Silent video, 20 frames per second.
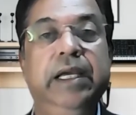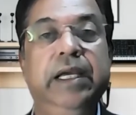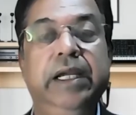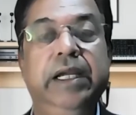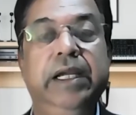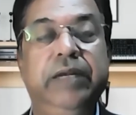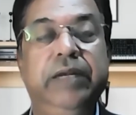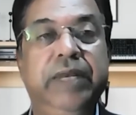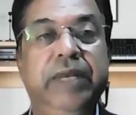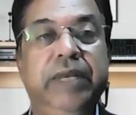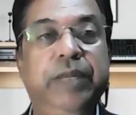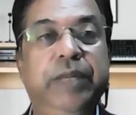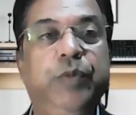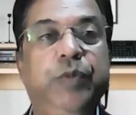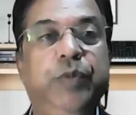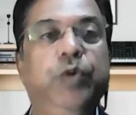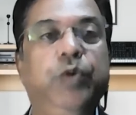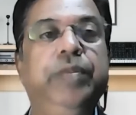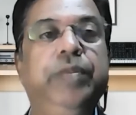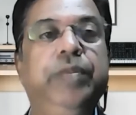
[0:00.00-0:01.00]
it will
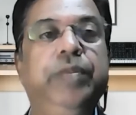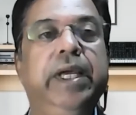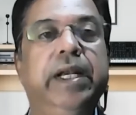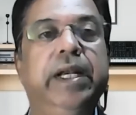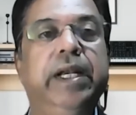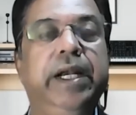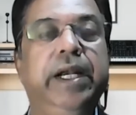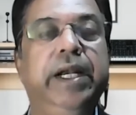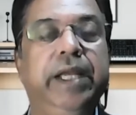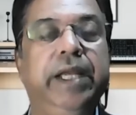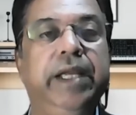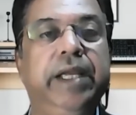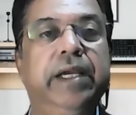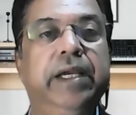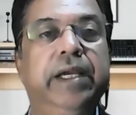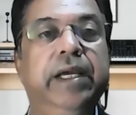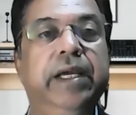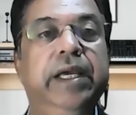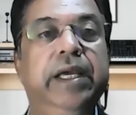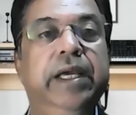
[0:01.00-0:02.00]
improve their rating